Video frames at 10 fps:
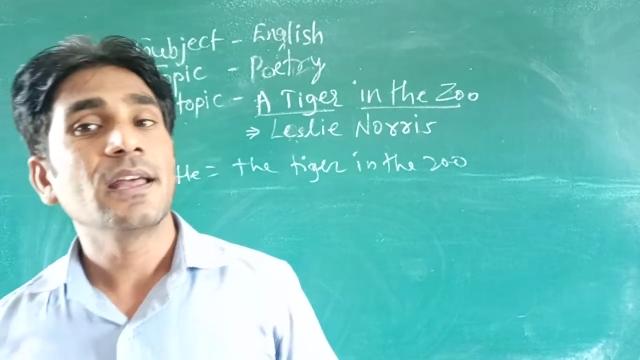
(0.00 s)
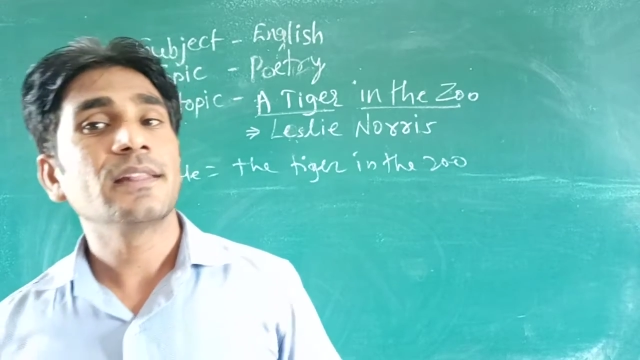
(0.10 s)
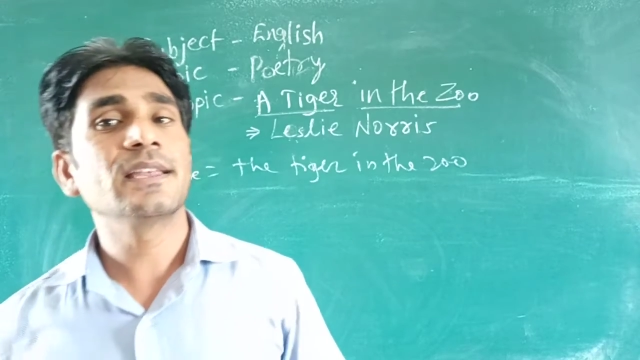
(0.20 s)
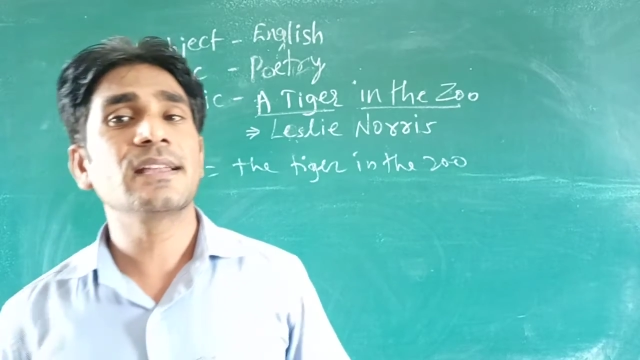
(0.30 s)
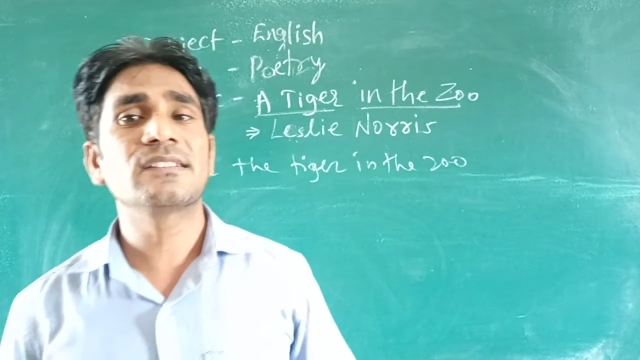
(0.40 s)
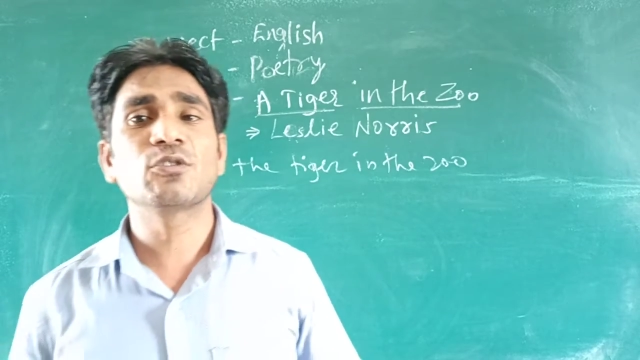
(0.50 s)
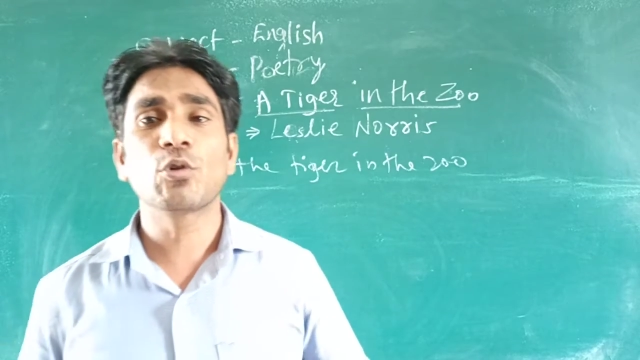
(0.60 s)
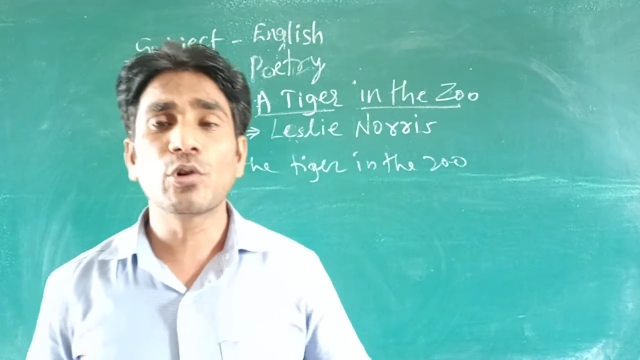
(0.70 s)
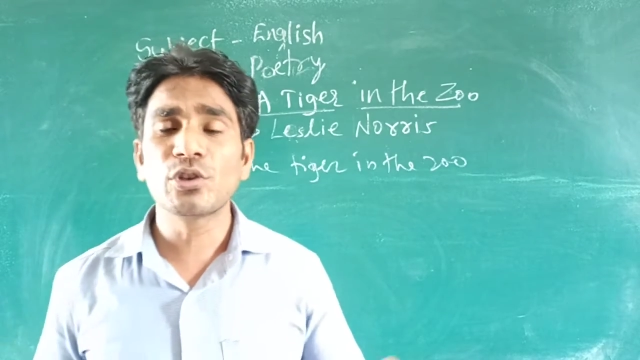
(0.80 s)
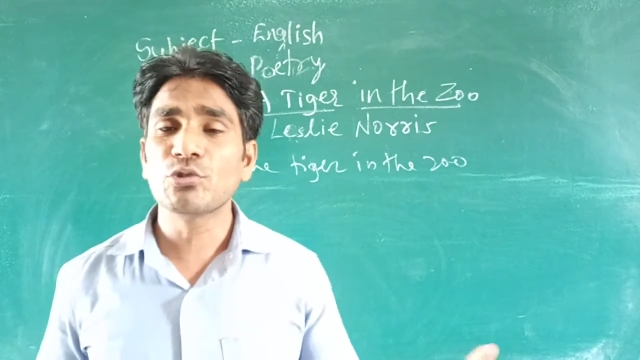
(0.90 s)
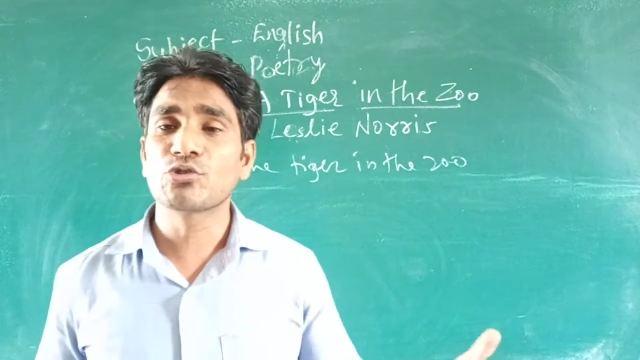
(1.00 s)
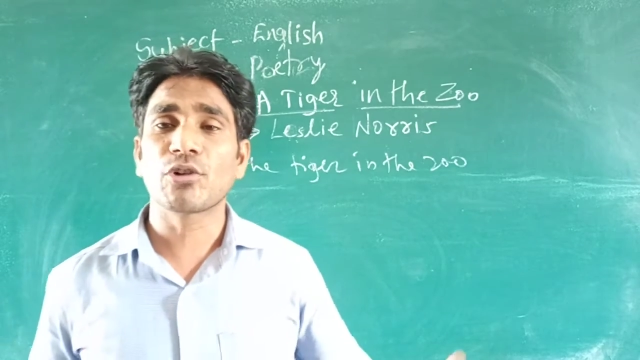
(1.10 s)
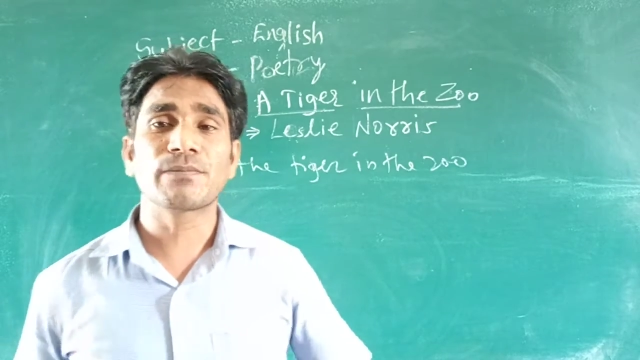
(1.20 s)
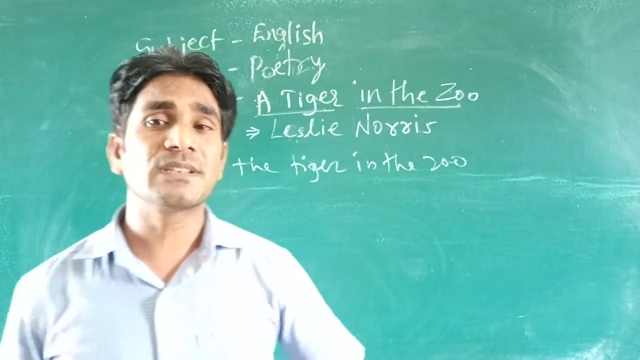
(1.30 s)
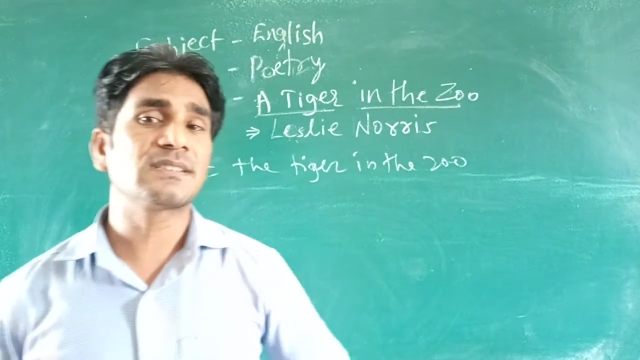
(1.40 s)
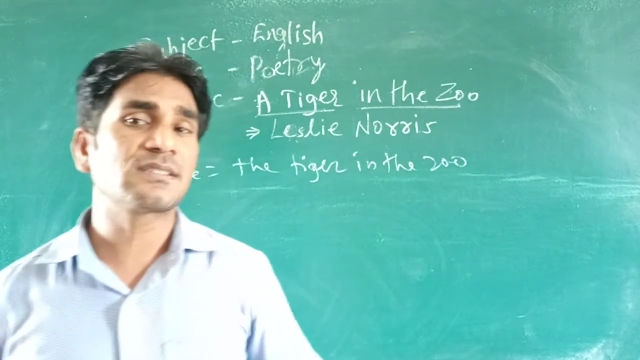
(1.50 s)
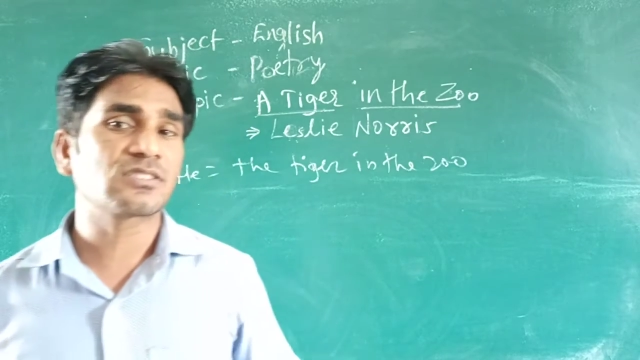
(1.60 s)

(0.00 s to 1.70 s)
There is no use of his